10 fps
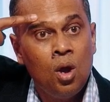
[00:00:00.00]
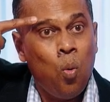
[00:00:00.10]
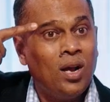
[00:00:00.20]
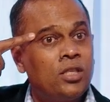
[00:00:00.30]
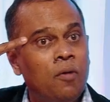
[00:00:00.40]

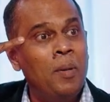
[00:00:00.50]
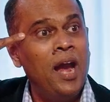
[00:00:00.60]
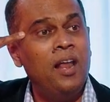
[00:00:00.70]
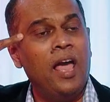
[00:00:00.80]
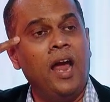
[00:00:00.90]
Once they
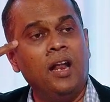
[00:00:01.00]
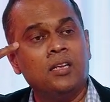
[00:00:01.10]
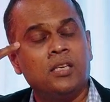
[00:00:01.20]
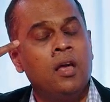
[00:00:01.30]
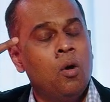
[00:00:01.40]
made the head
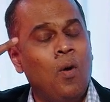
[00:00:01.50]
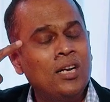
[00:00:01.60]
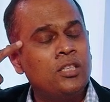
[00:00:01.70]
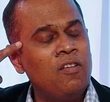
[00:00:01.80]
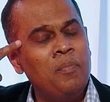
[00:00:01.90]
inside,
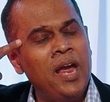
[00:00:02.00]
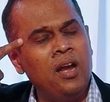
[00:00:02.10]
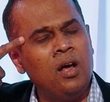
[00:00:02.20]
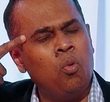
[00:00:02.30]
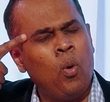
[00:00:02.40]
once they have made
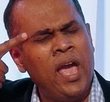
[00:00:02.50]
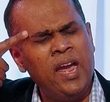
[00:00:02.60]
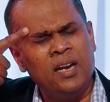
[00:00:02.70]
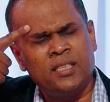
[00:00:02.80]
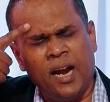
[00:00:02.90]
the way
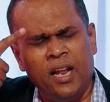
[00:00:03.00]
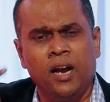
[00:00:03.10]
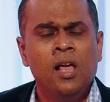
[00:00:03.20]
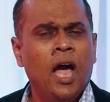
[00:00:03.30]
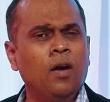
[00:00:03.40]
inside the
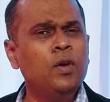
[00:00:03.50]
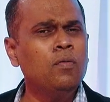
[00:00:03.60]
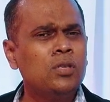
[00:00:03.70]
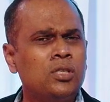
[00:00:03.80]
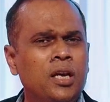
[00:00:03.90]
head, have you
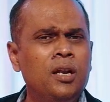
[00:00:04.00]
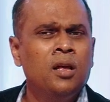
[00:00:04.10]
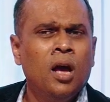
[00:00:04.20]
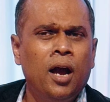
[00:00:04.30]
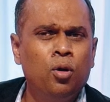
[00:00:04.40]
ever seen,
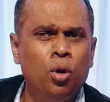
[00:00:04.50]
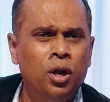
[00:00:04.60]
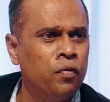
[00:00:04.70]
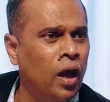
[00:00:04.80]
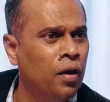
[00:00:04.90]
I don't know
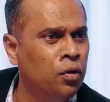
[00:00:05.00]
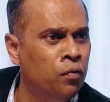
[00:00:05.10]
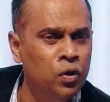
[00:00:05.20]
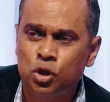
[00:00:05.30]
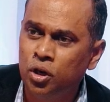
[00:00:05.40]
if
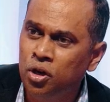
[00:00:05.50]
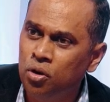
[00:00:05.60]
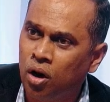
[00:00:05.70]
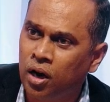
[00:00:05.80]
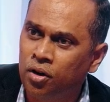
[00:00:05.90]
you've seen in
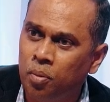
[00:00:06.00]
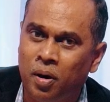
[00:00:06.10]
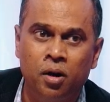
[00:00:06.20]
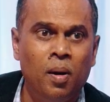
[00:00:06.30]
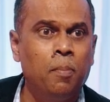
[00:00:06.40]
your country,
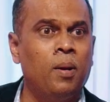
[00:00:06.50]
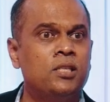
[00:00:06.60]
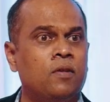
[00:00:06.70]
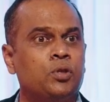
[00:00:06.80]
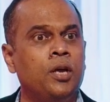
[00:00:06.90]
but in my place
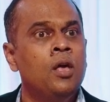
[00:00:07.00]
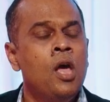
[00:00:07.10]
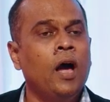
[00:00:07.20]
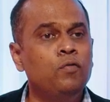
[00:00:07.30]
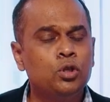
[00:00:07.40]
I've seen,
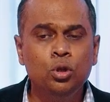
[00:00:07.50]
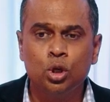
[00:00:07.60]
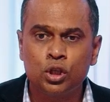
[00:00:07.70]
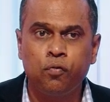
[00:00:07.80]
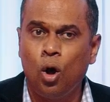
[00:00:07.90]
have you seen
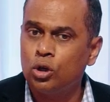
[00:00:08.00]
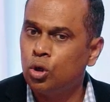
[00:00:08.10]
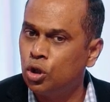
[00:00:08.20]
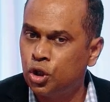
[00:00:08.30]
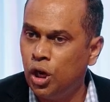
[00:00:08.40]
those flocks or
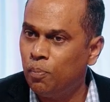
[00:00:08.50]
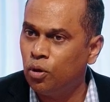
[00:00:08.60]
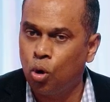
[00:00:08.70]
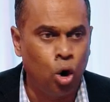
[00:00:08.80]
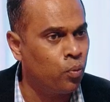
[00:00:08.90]
the sheep or
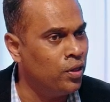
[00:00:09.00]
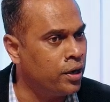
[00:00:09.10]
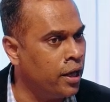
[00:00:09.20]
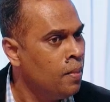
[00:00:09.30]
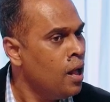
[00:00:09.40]
the goat when
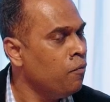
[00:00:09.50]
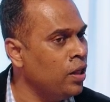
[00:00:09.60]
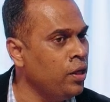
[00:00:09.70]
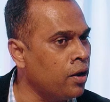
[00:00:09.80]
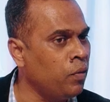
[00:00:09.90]

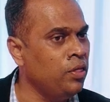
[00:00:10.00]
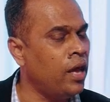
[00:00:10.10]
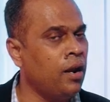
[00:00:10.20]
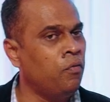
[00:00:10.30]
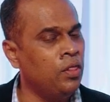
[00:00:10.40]

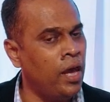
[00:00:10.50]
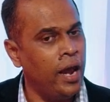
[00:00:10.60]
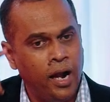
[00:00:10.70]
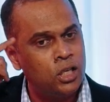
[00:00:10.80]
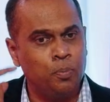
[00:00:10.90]
their
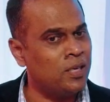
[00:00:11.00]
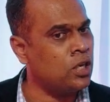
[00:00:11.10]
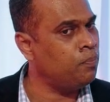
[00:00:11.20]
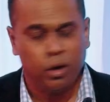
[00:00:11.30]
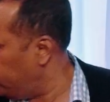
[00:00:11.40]
head is messed
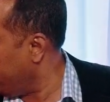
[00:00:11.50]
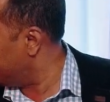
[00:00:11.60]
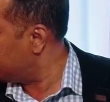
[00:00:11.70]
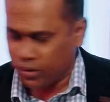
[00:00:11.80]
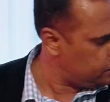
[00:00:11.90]
up, they're doing like
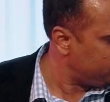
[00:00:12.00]
this.